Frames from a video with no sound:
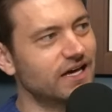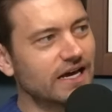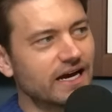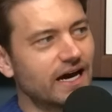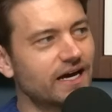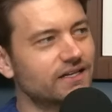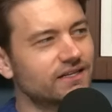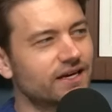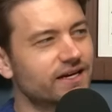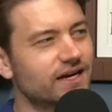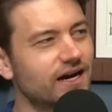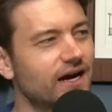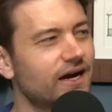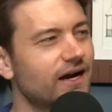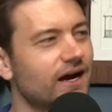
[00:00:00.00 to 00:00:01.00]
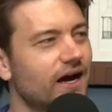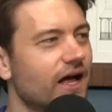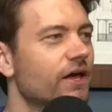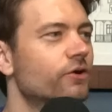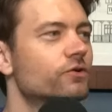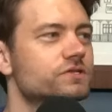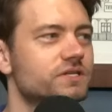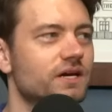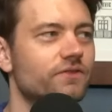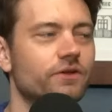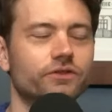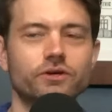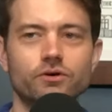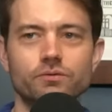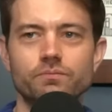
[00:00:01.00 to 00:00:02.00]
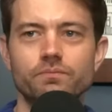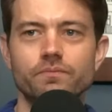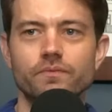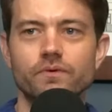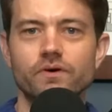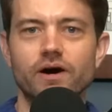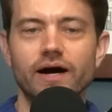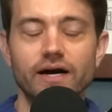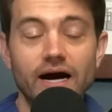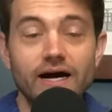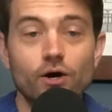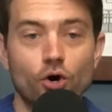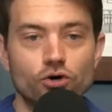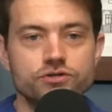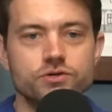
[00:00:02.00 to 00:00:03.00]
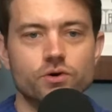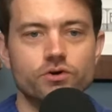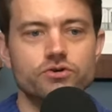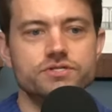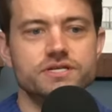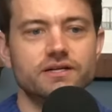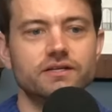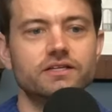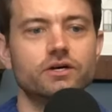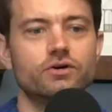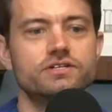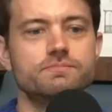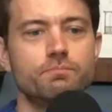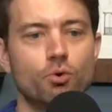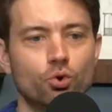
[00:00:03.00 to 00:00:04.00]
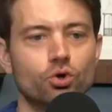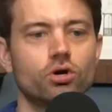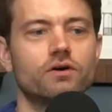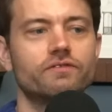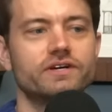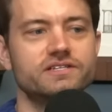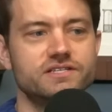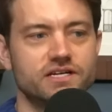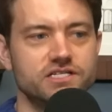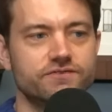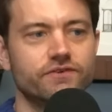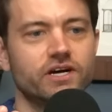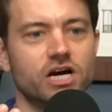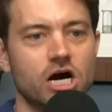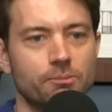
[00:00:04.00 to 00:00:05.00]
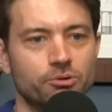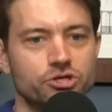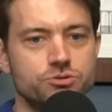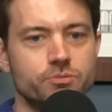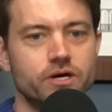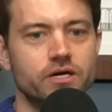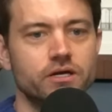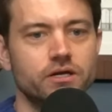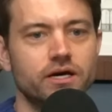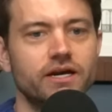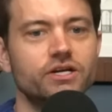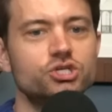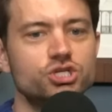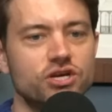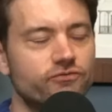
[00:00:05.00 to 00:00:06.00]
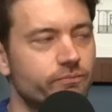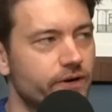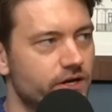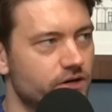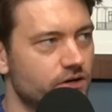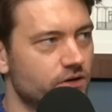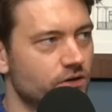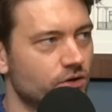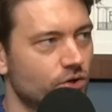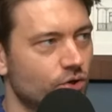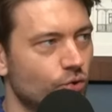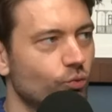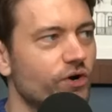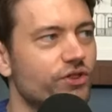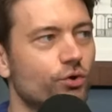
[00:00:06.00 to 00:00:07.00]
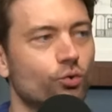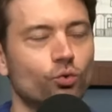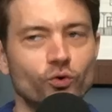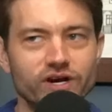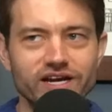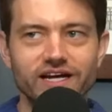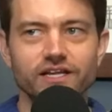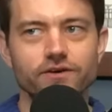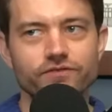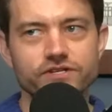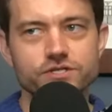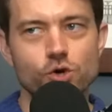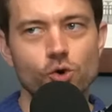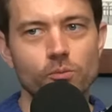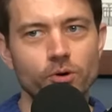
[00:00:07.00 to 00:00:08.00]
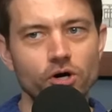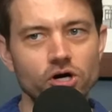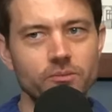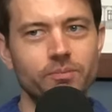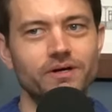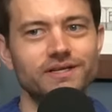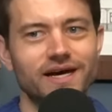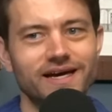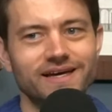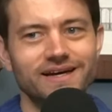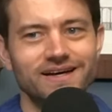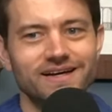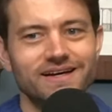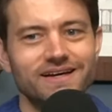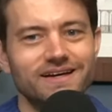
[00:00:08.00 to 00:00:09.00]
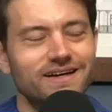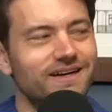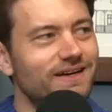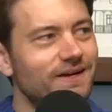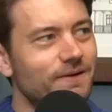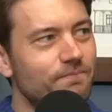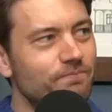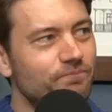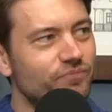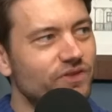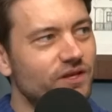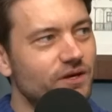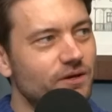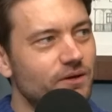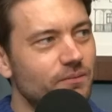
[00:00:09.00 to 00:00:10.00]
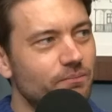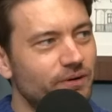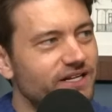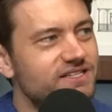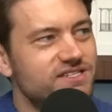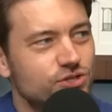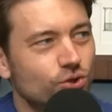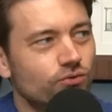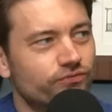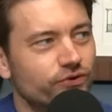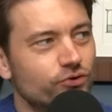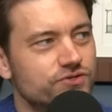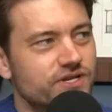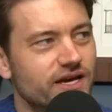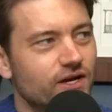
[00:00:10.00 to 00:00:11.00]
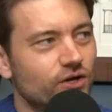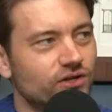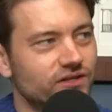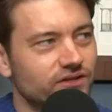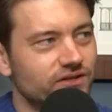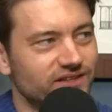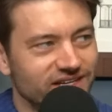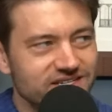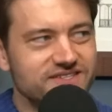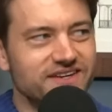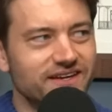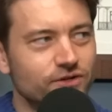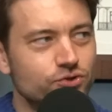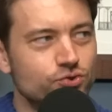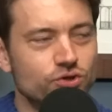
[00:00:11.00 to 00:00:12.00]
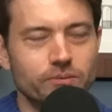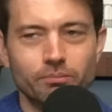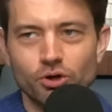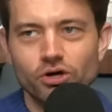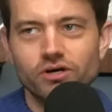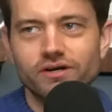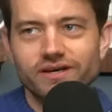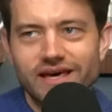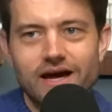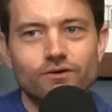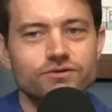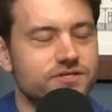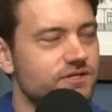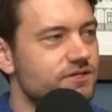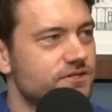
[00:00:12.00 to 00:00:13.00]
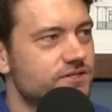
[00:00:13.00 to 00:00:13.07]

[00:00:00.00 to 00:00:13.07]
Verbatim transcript: I understand that I also understand that there is more of a sense of accomplishment and achievement with reading the physical book, but like that's societal though, dude. But it still feels like listening to the book counts